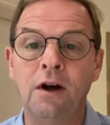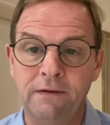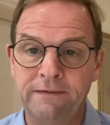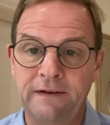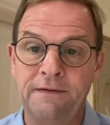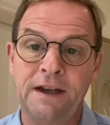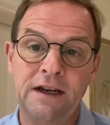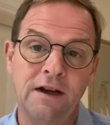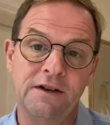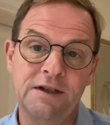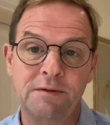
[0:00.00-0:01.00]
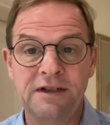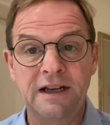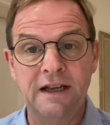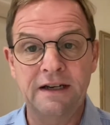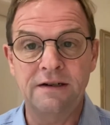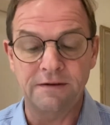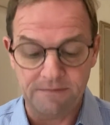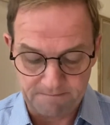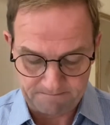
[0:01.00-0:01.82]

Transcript: off if they can't switch the light on.